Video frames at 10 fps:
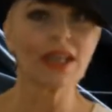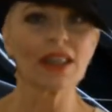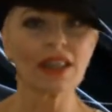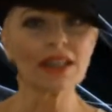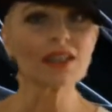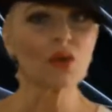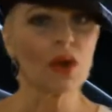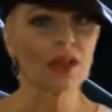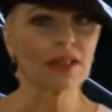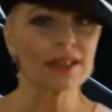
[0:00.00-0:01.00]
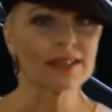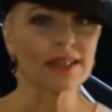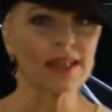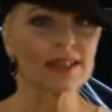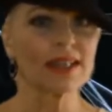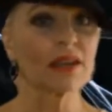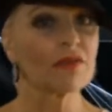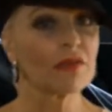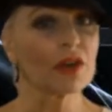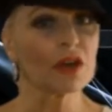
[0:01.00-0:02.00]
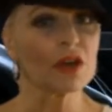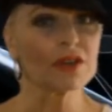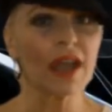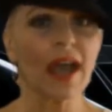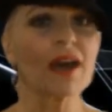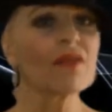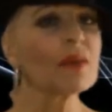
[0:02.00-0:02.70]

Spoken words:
This quality says that Virgos have